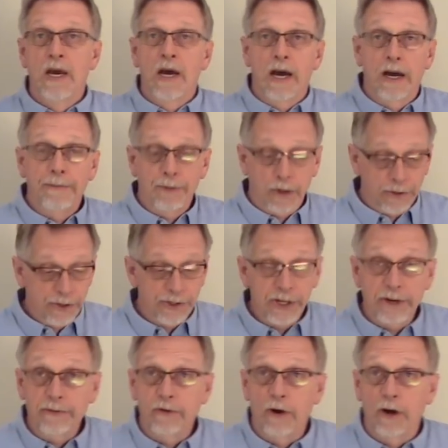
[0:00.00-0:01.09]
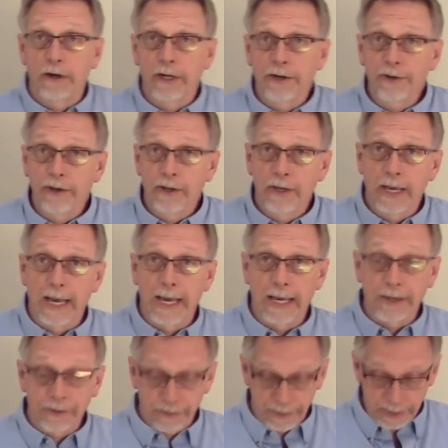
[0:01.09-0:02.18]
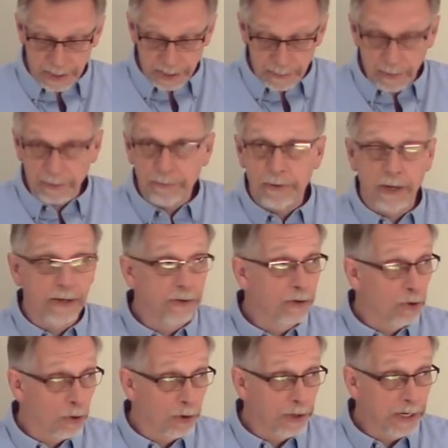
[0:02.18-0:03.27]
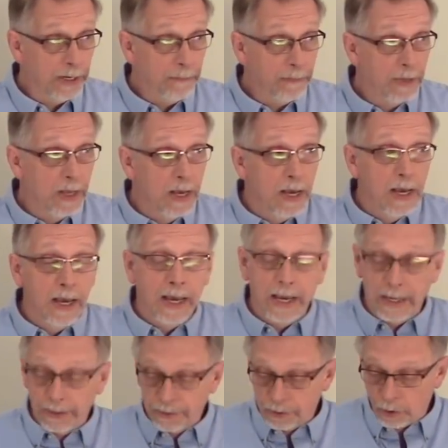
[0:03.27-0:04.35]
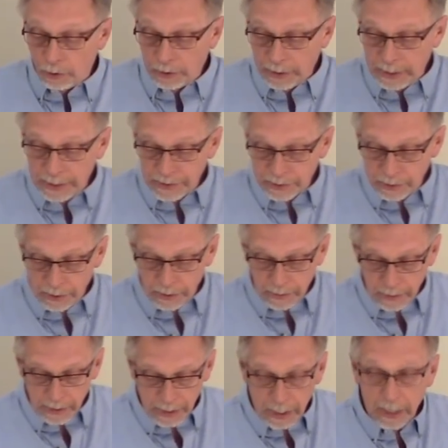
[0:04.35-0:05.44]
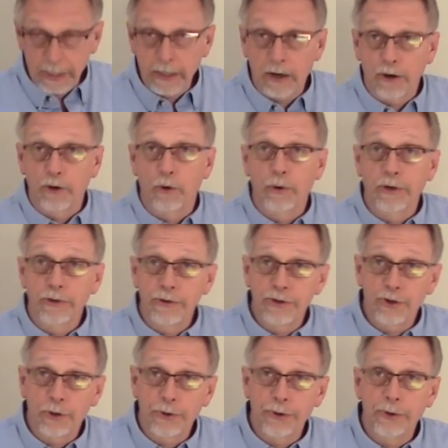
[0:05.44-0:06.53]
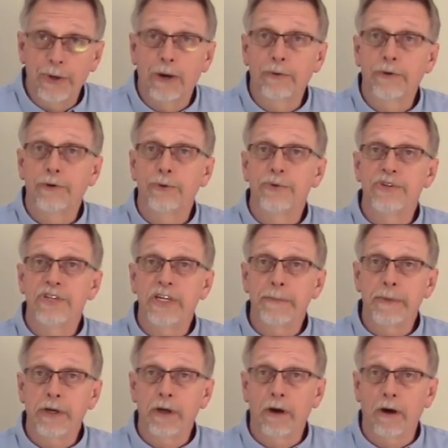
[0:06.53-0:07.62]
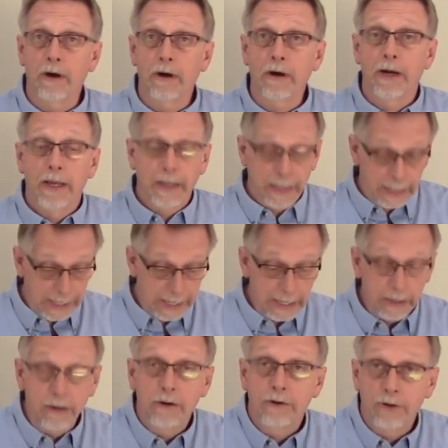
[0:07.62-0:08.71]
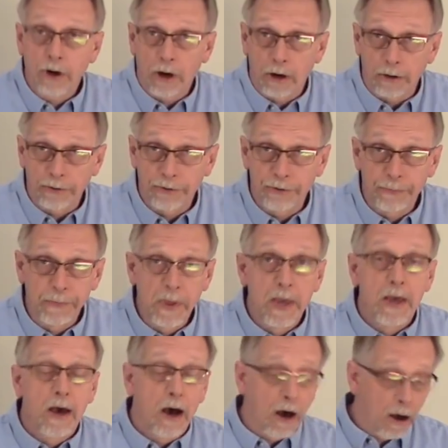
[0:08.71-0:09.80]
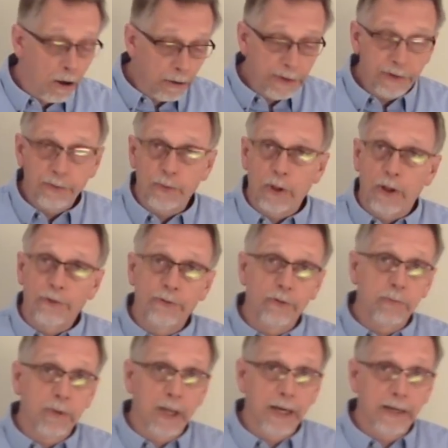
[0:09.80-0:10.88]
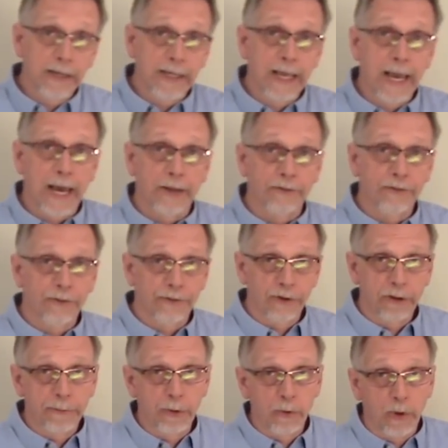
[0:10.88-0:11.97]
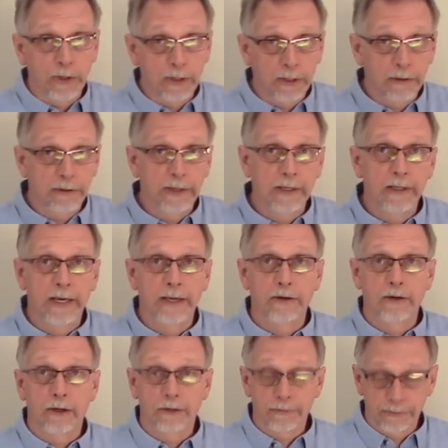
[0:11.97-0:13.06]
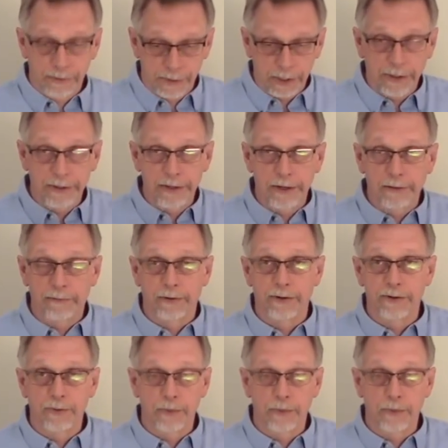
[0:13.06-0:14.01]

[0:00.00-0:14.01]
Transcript: I'm Dr. Jeff Grognet, and this is my friend Courtney. And Courtney and I are going to show you how to do CPR in dogs. All this will also apply to cats. There's going to be one little thing later I'll tell you the difference